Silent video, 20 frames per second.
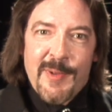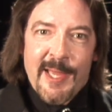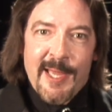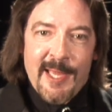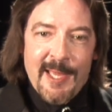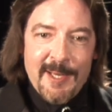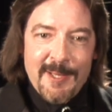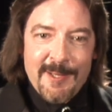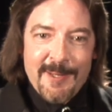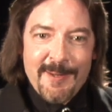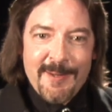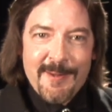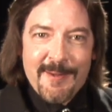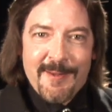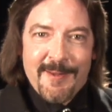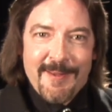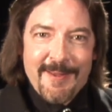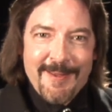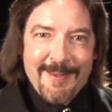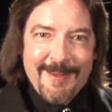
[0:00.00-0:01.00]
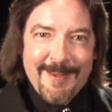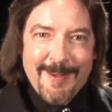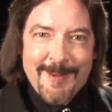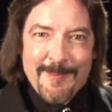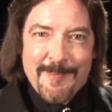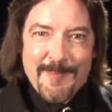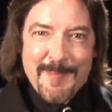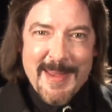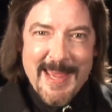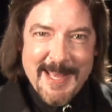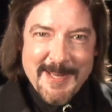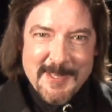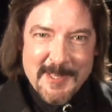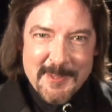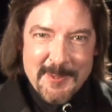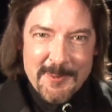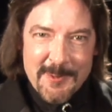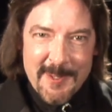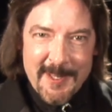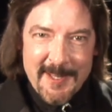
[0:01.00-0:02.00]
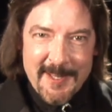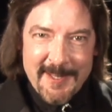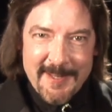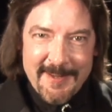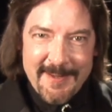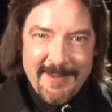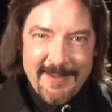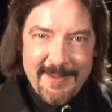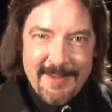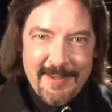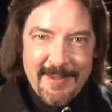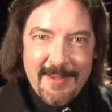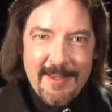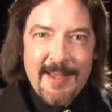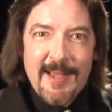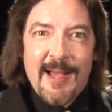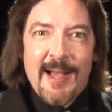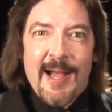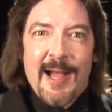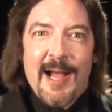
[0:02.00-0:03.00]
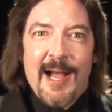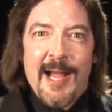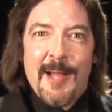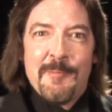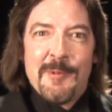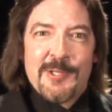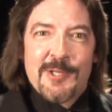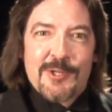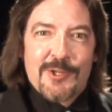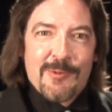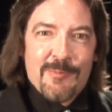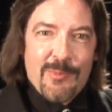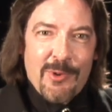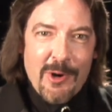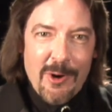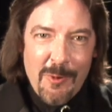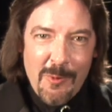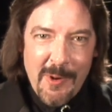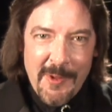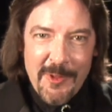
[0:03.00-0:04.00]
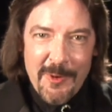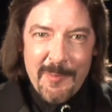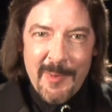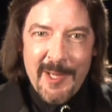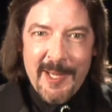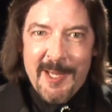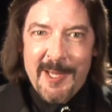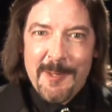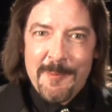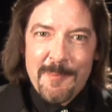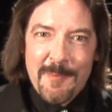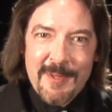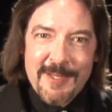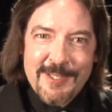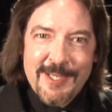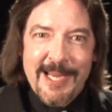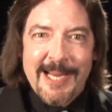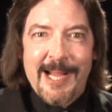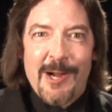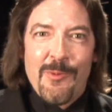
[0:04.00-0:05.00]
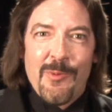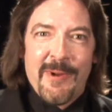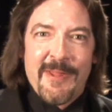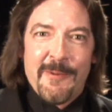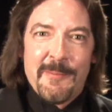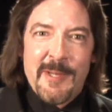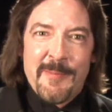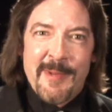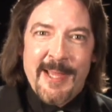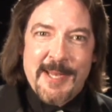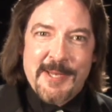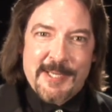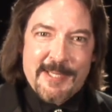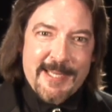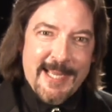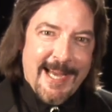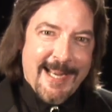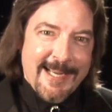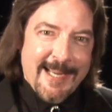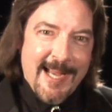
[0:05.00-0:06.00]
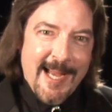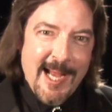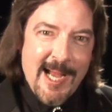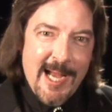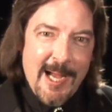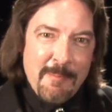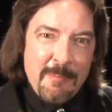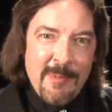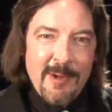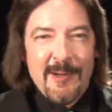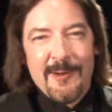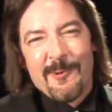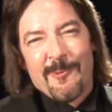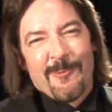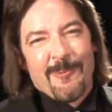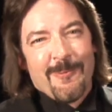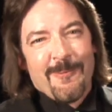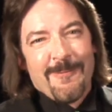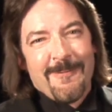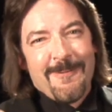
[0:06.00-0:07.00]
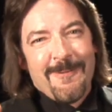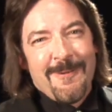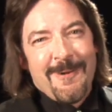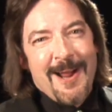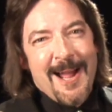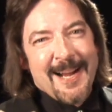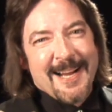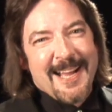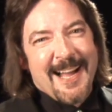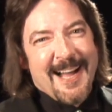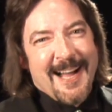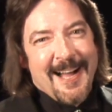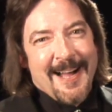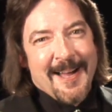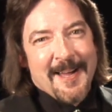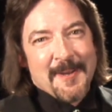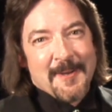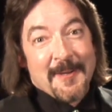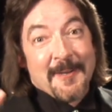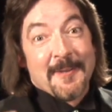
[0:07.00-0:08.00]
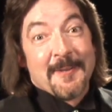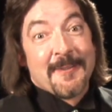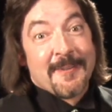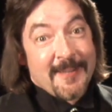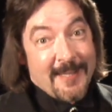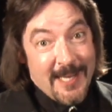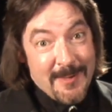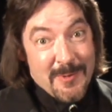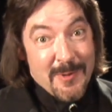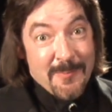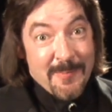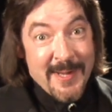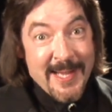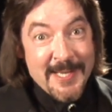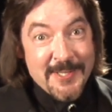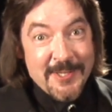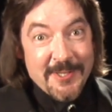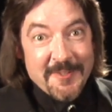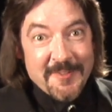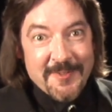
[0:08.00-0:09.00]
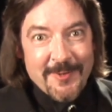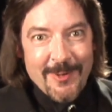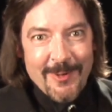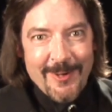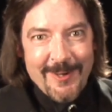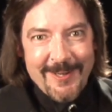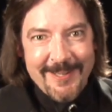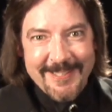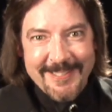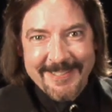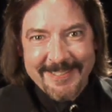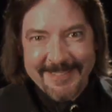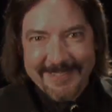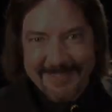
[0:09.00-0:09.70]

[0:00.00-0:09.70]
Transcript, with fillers: pen magic trick. I'm Magician Paul Weatherbee. Check out weatherbeemagic.com. Rock on and keep your magic strong.